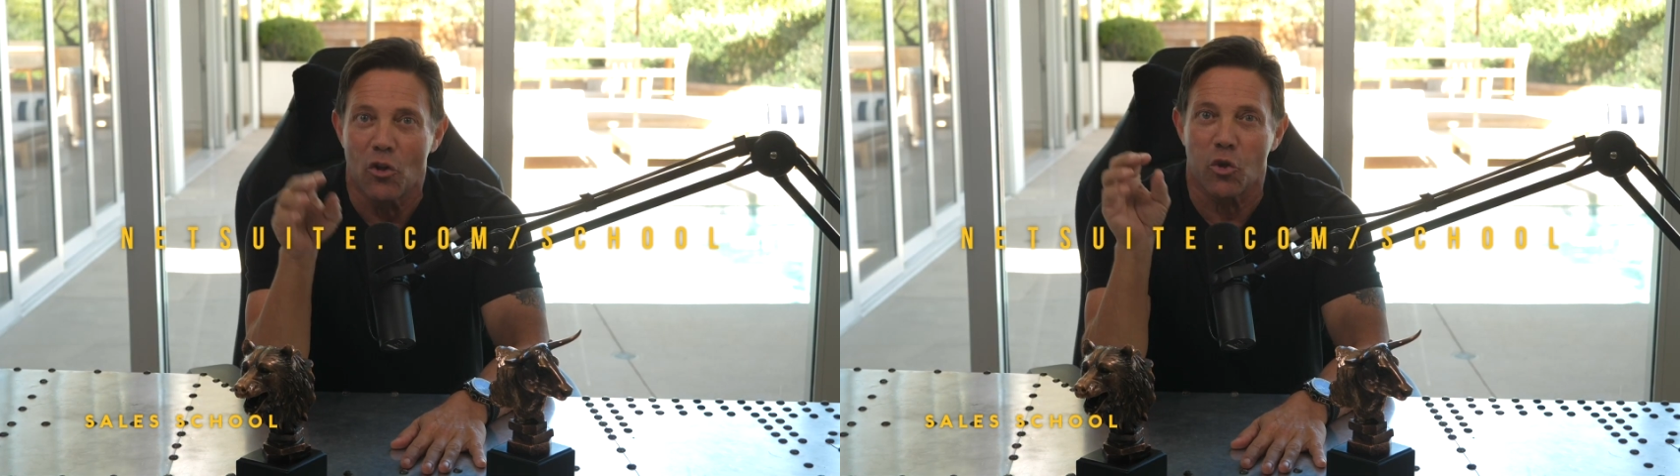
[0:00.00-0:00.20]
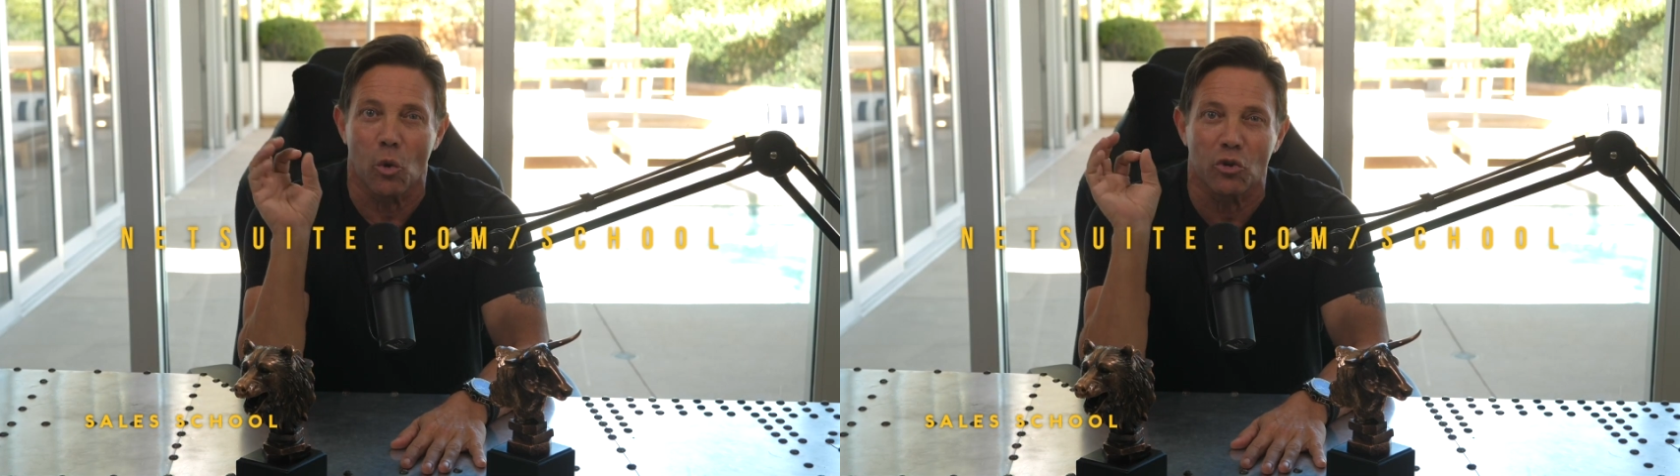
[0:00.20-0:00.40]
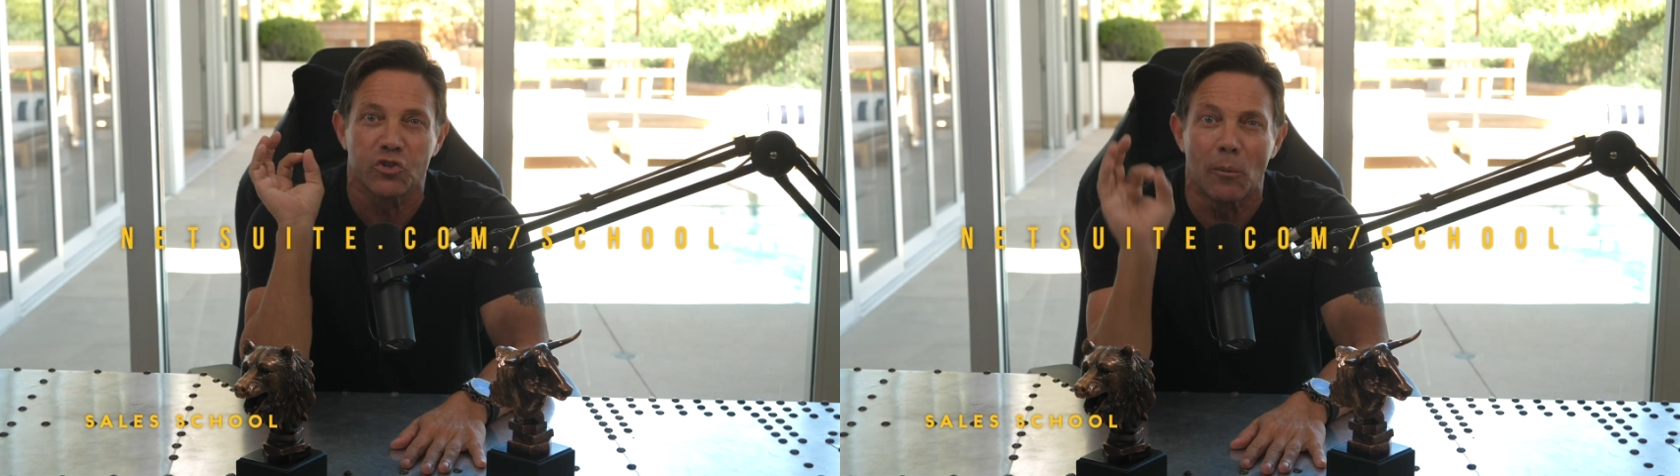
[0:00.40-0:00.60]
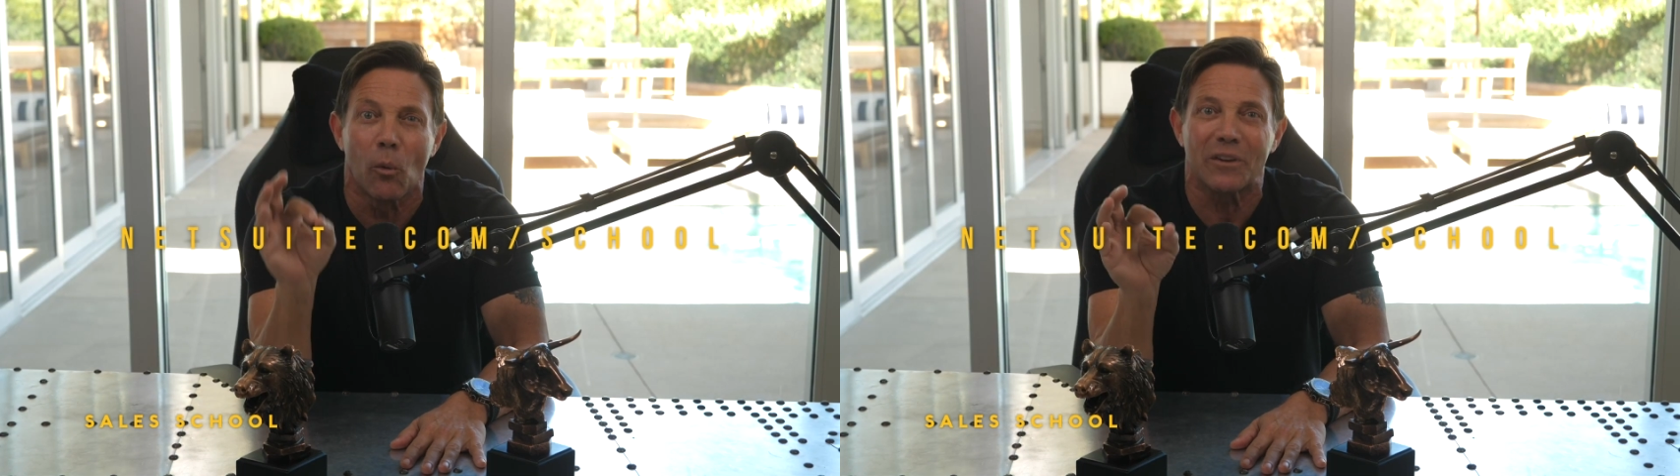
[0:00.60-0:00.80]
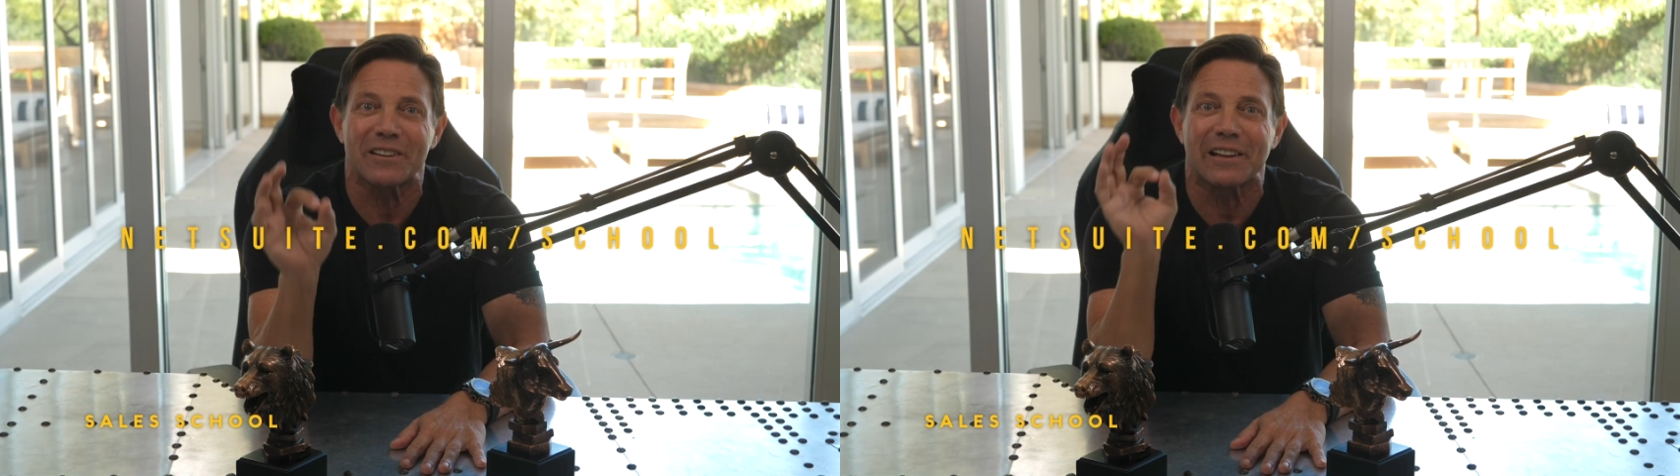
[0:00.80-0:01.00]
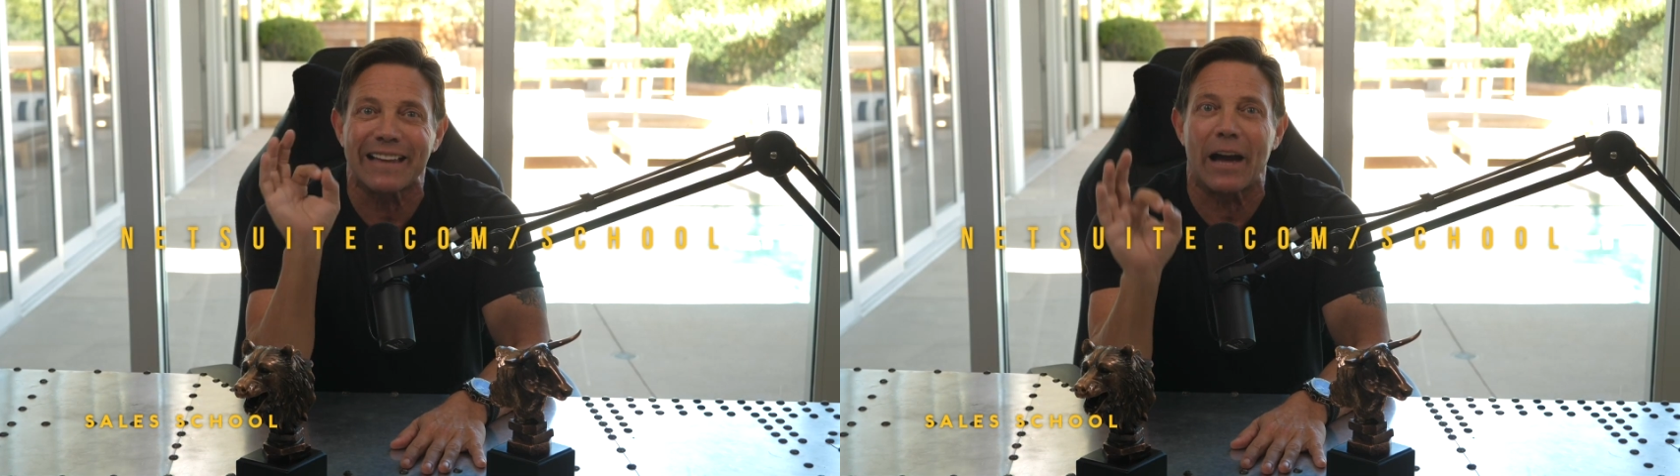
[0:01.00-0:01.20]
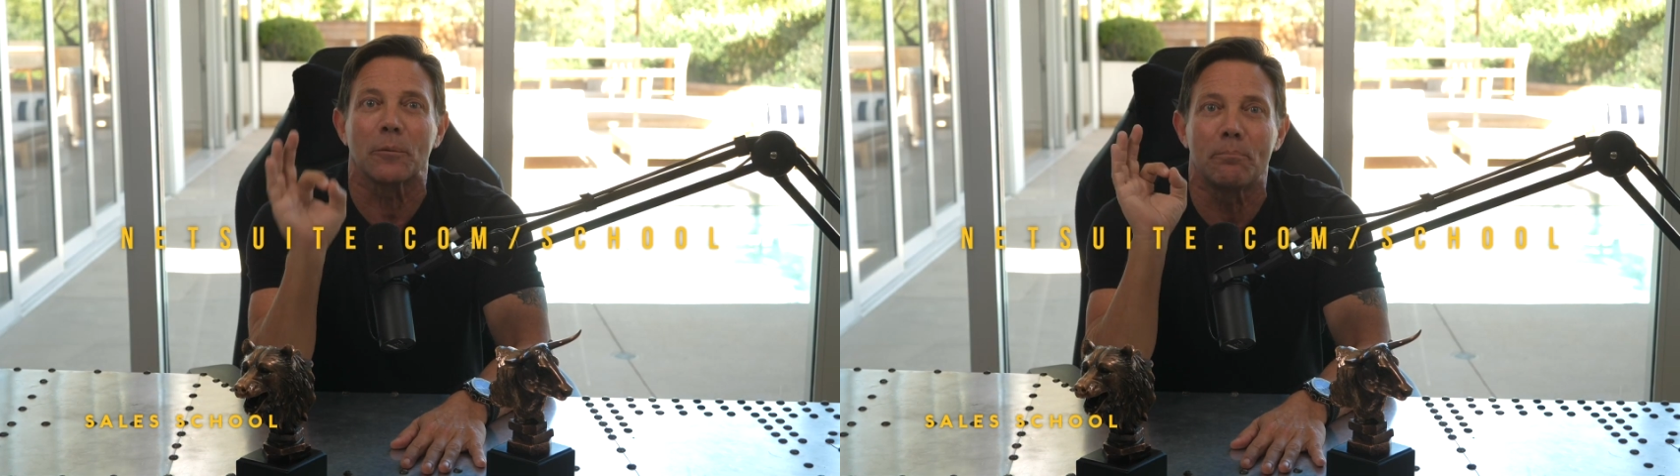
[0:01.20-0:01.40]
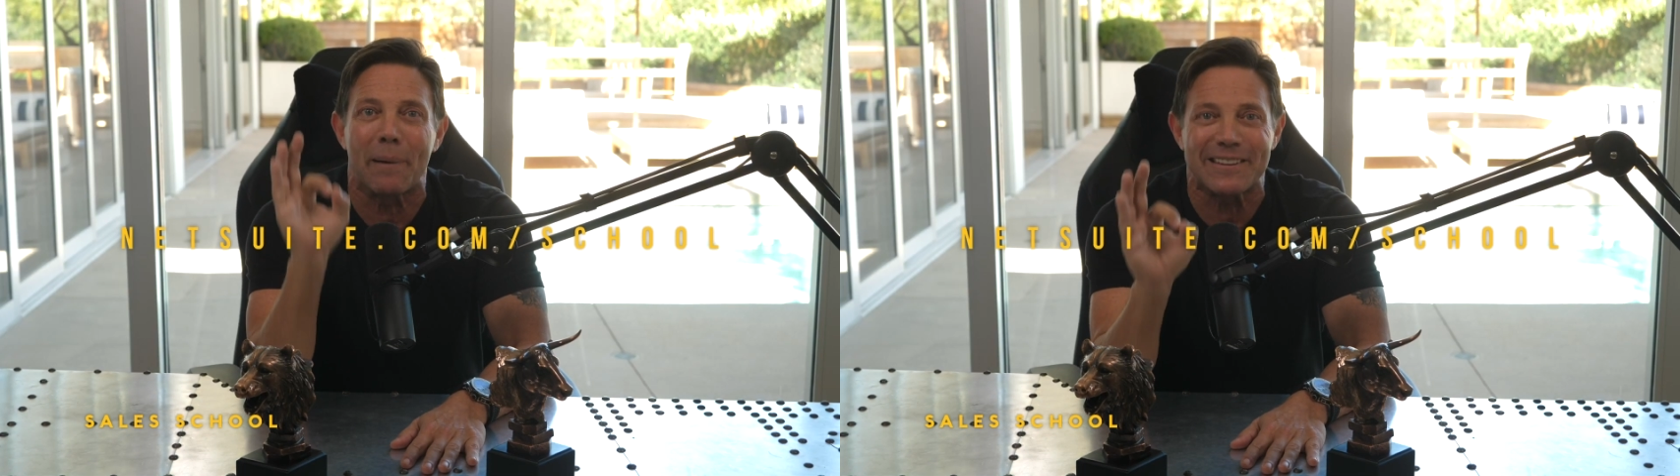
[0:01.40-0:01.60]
the world's number one cloud